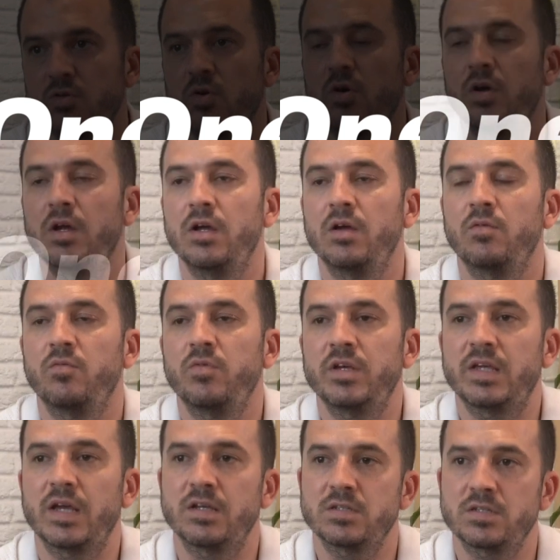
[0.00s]
so we
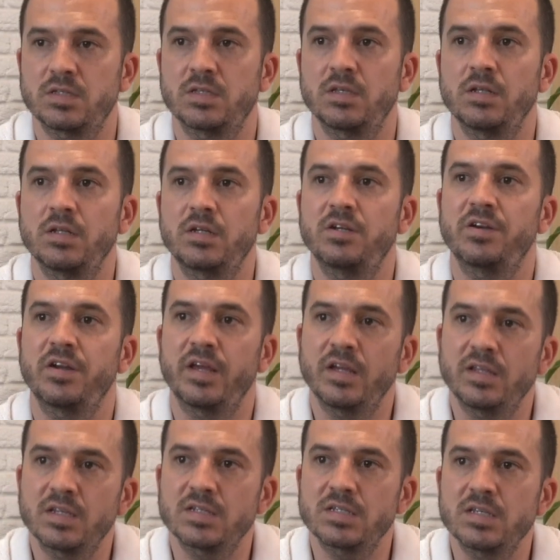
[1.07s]
can still
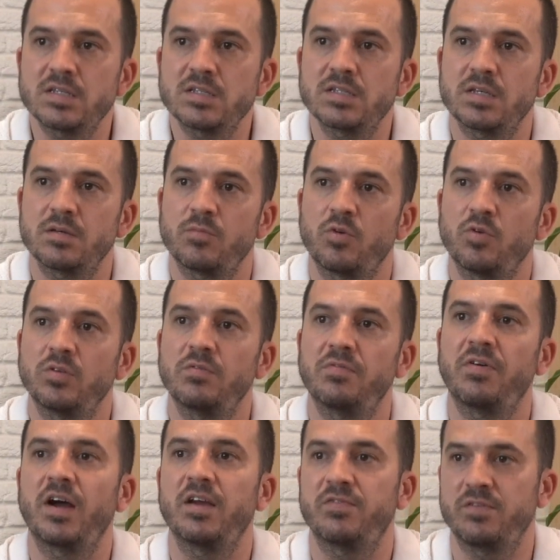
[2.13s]
create a system on the
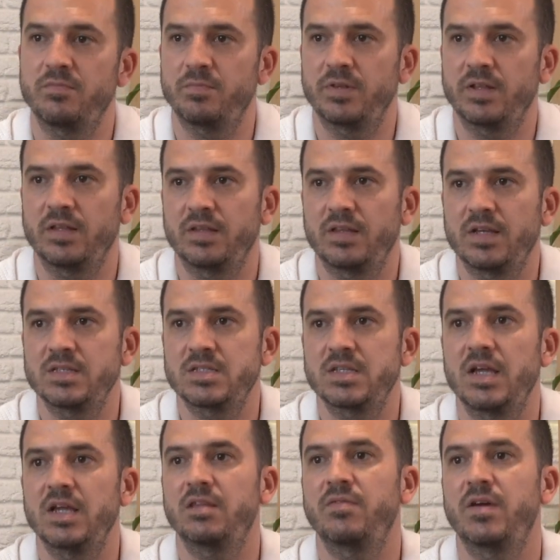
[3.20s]
5 implant. That's
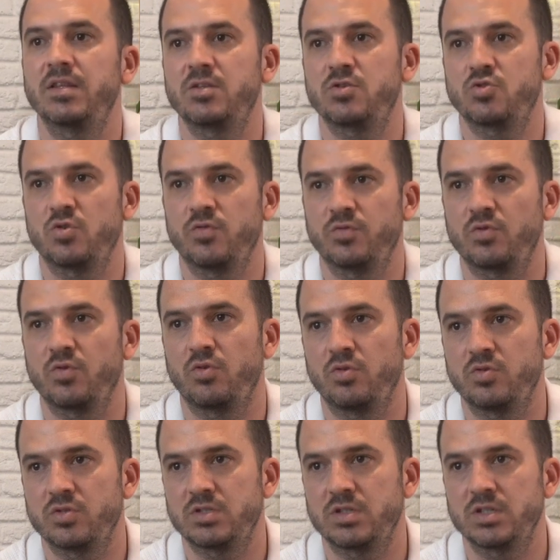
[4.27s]
the advantage of the
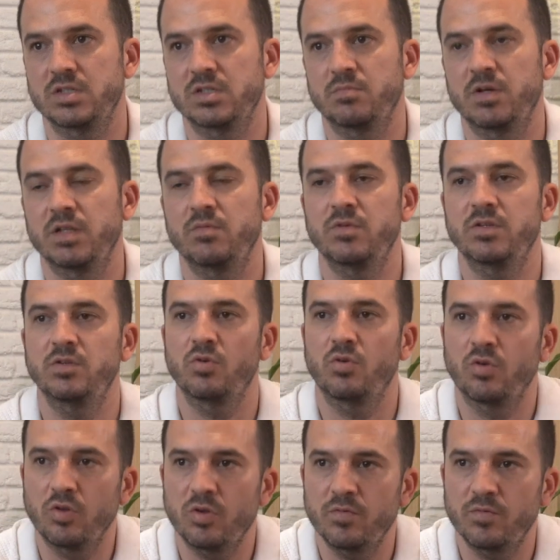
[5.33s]
all-on-6. But with the
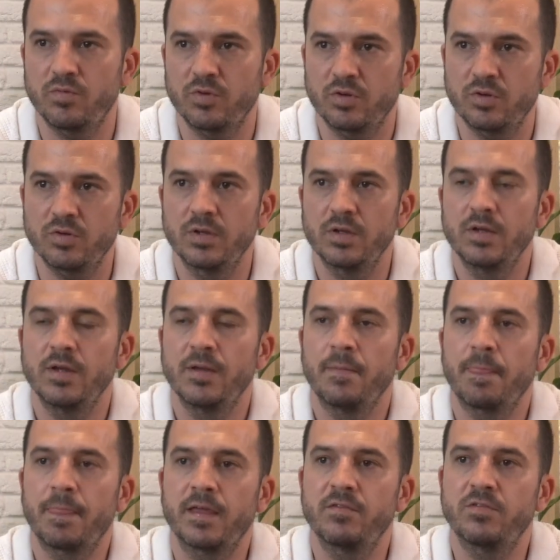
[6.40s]
all-on-4,
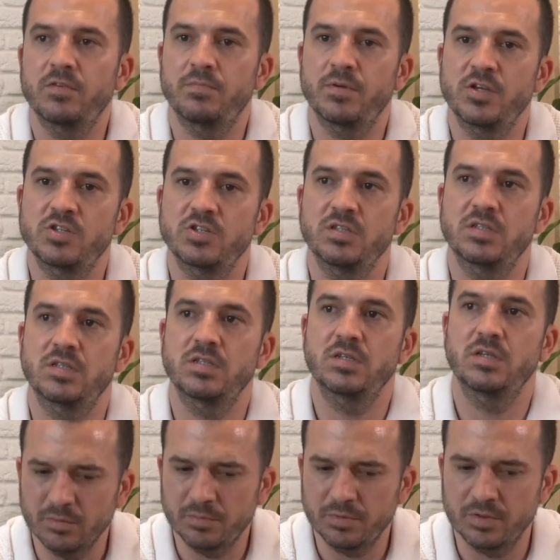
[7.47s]
if the patient
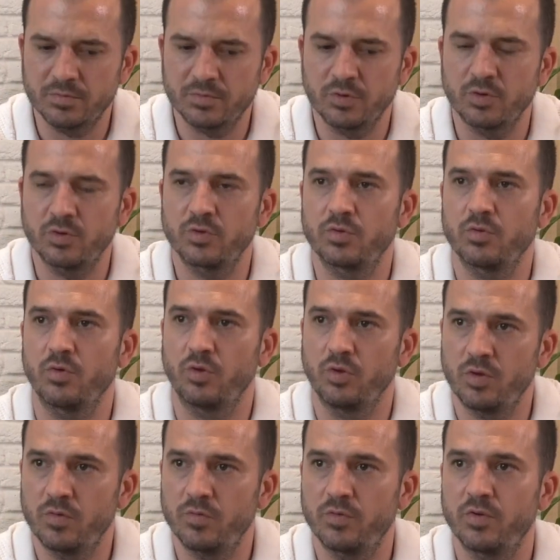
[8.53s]
prefer
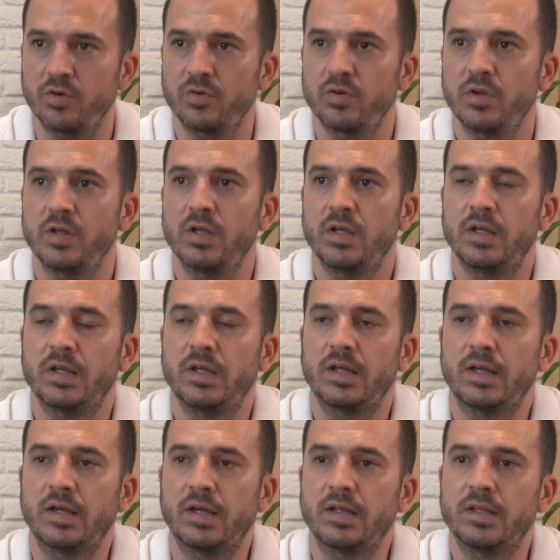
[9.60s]
all-on-4
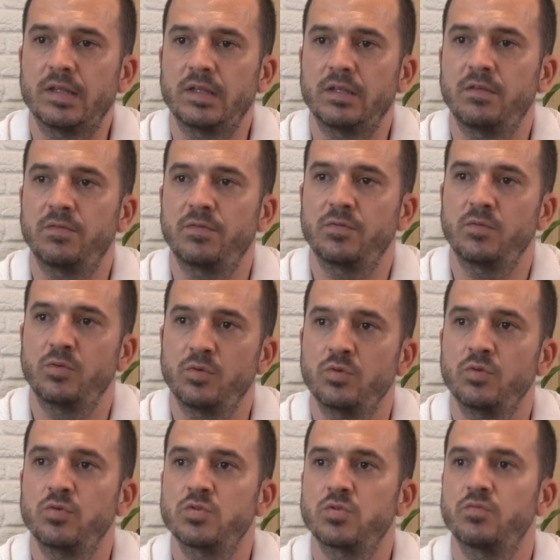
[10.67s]
and if
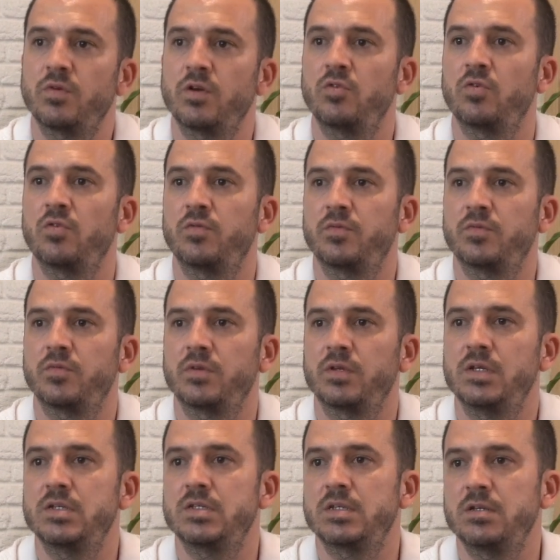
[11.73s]
lose one of
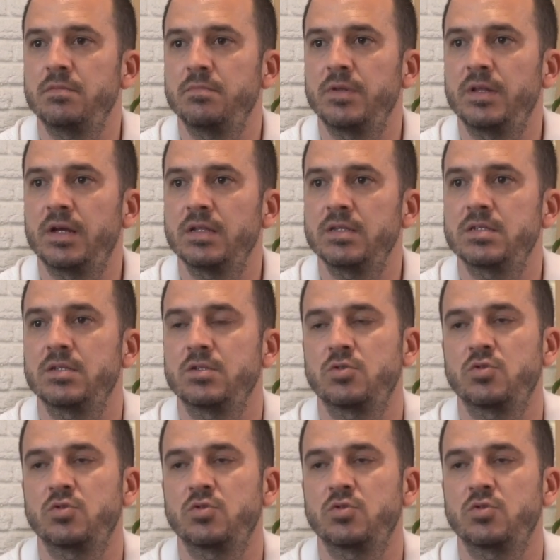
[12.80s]
his implants,